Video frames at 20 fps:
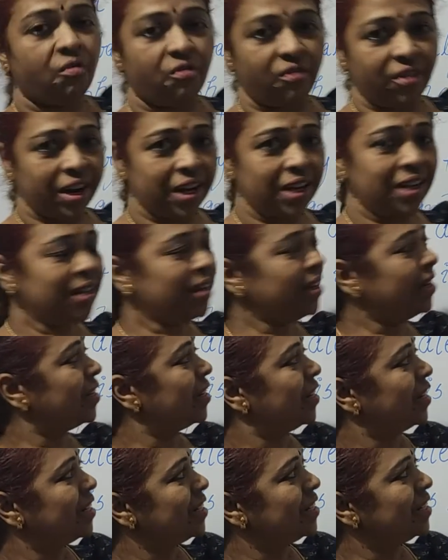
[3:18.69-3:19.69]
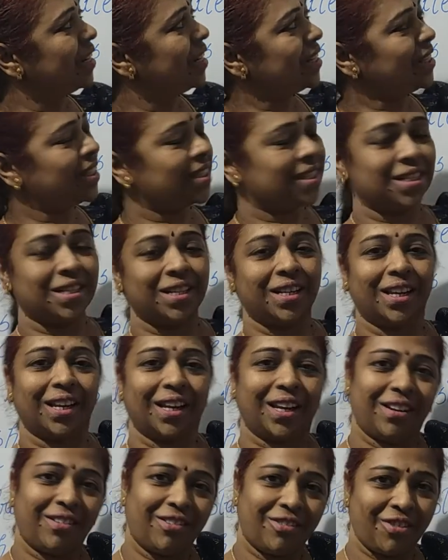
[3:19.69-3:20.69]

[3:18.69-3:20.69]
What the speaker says: When? Yesterday.